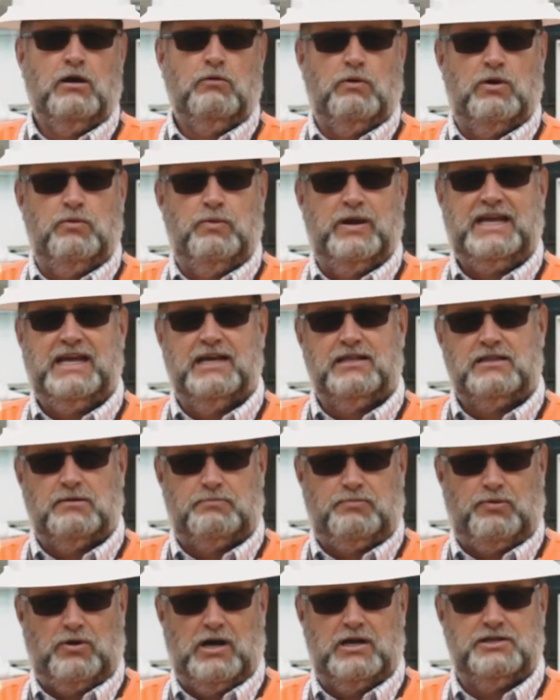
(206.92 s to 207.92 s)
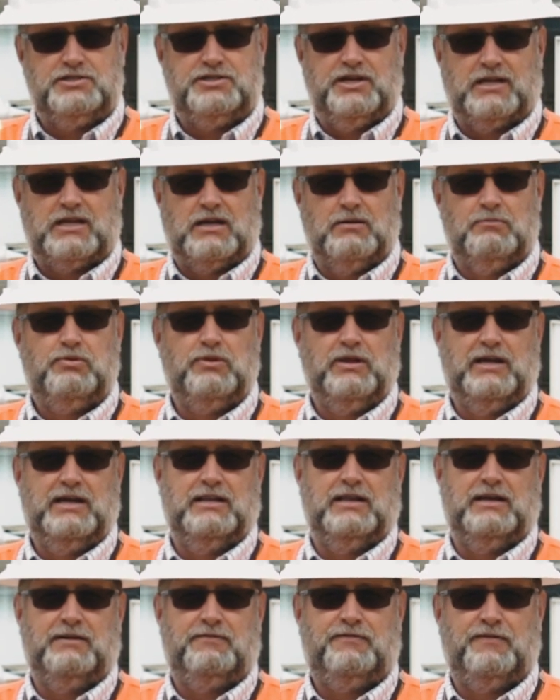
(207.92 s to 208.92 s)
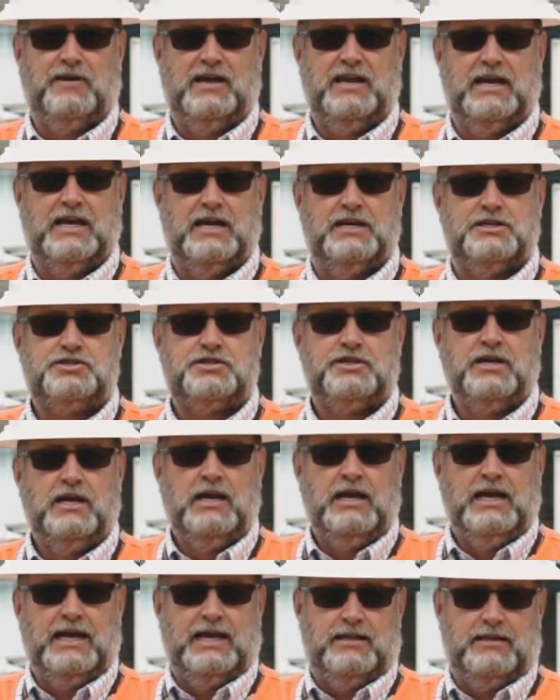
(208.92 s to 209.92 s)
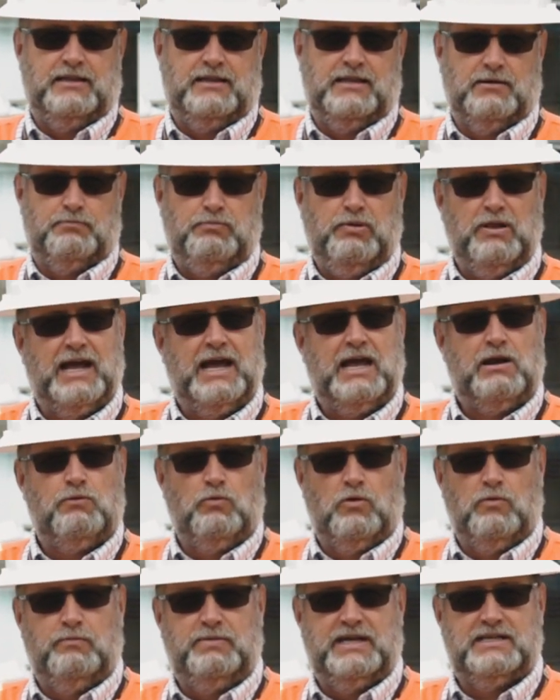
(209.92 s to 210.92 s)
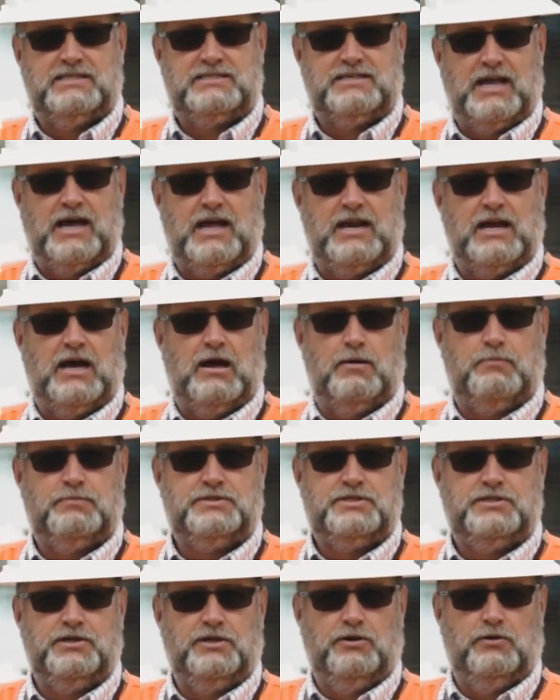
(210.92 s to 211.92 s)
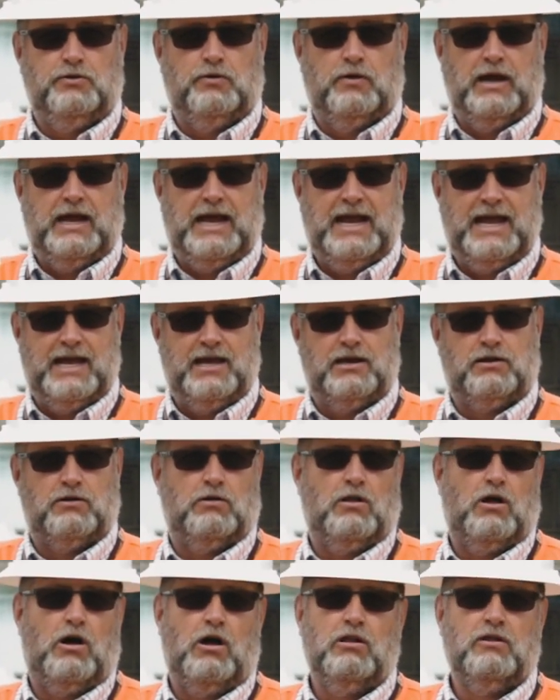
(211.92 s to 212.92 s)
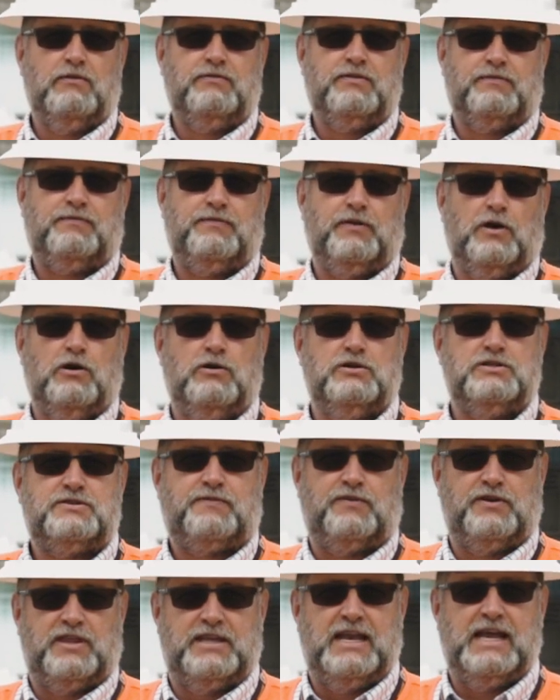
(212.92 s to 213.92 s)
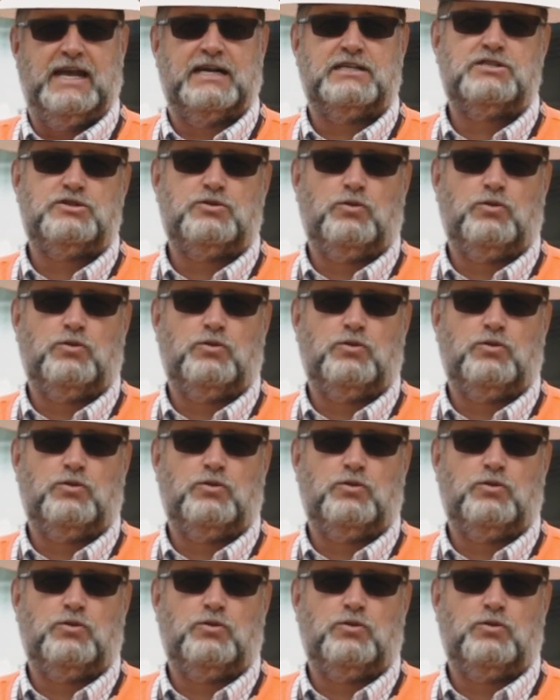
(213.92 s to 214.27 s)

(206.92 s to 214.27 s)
When we get the project completely finished, the plant will be set up to handle all of the flows for the next